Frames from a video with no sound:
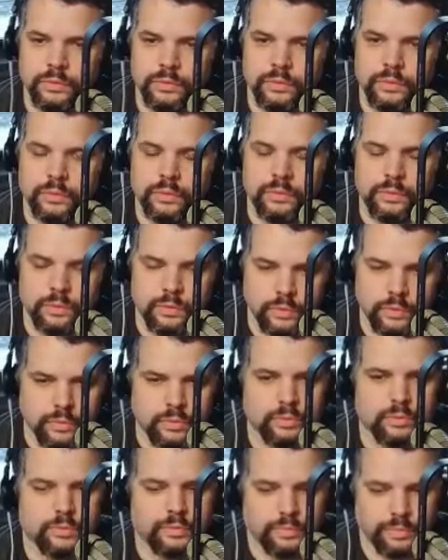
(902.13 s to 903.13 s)

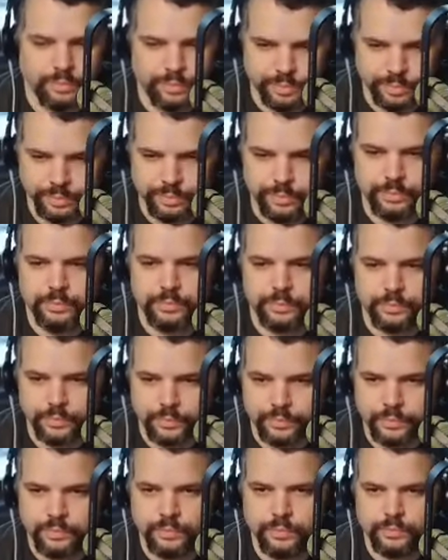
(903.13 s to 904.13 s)

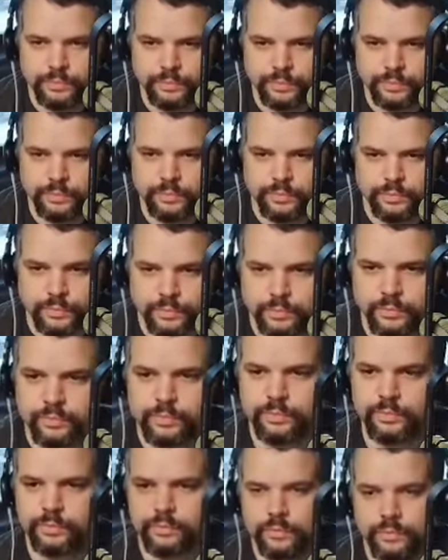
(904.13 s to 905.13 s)

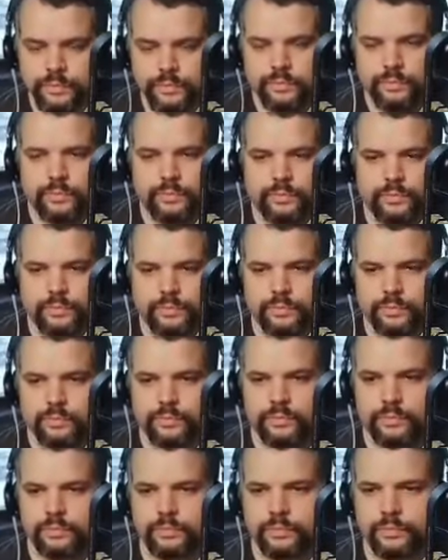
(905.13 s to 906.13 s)

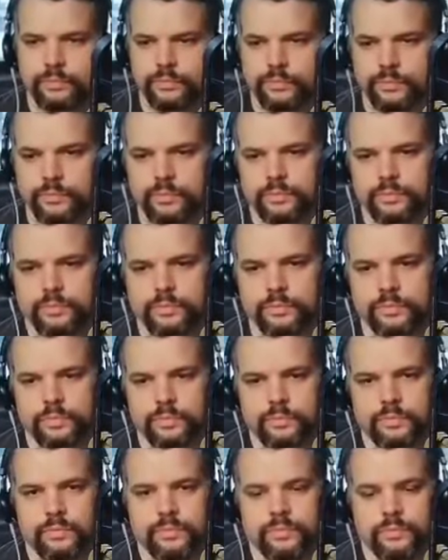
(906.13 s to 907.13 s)

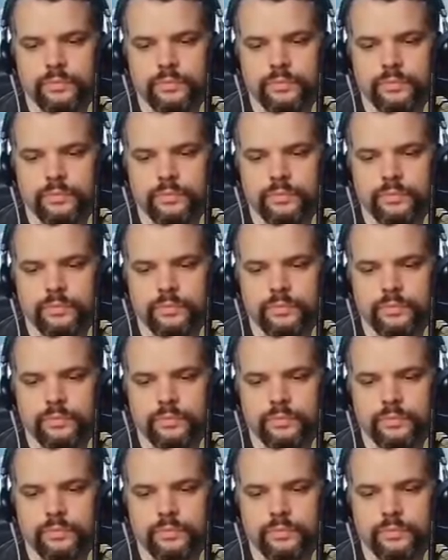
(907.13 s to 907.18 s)
No words are spoken by the person on screen.